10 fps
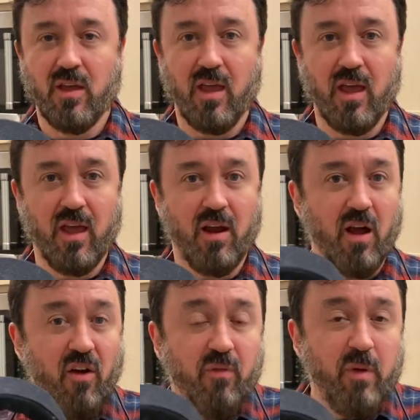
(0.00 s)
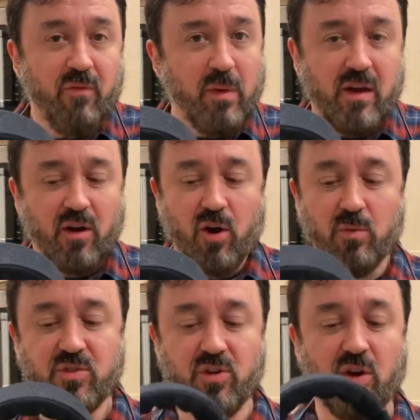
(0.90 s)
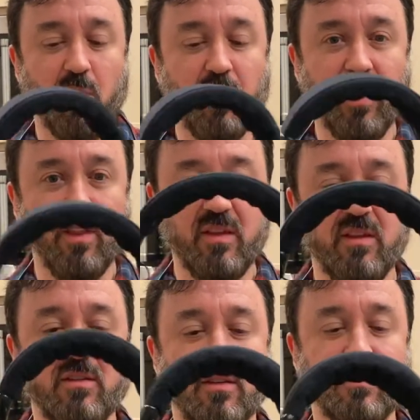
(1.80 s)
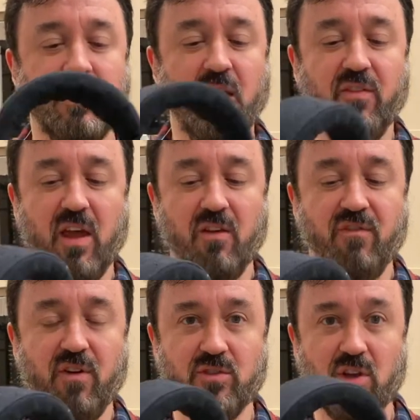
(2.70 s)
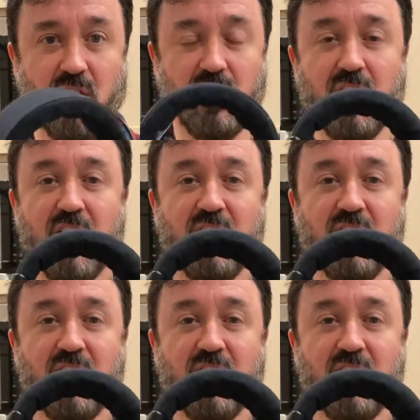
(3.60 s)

and all have been in our home studio putting these set of headphones on.